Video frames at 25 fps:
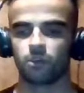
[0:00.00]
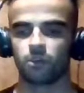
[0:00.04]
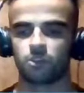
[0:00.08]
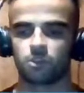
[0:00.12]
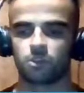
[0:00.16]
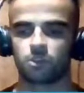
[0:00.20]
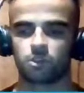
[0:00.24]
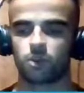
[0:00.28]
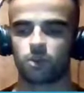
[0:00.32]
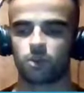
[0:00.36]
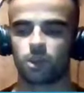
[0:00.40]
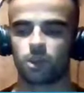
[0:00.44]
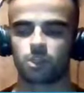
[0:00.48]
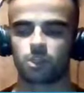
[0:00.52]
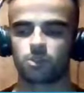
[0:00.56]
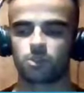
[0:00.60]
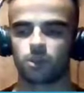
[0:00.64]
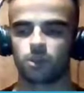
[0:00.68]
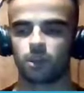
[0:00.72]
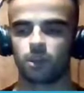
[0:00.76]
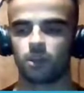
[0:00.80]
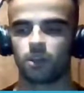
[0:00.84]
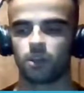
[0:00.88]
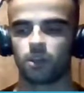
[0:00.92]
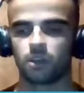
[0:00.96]
just going
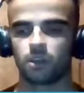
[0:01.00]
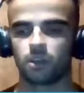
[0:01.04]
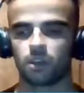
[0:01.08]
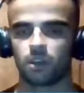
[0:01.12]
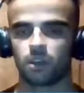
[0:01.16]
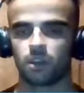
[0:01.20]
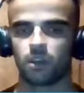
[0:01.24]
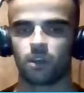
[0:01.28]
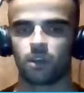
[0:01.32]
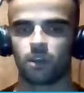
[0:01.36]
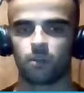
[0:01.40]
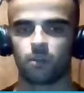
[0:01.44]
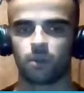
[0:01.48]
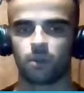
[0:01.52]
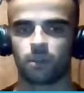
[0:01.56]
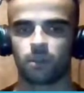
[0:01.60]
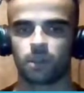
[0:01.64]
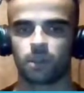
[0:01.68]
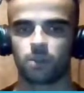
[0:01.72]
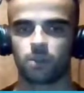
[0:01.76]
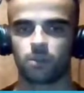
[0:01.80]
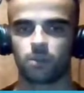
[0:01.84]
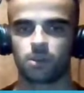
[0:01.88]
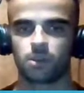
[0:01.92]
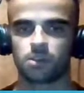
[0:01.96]
straight.
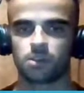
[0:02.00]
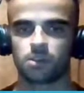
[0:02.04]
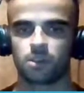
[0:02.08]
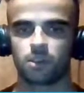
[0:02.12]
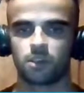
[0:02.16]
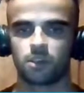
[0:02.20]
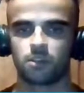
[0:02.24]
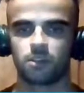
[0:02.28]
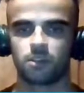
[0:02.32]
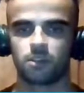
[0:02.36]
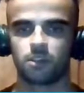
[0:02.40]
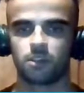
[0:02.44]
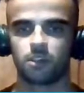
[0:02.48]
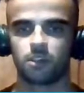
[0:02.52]
That was not.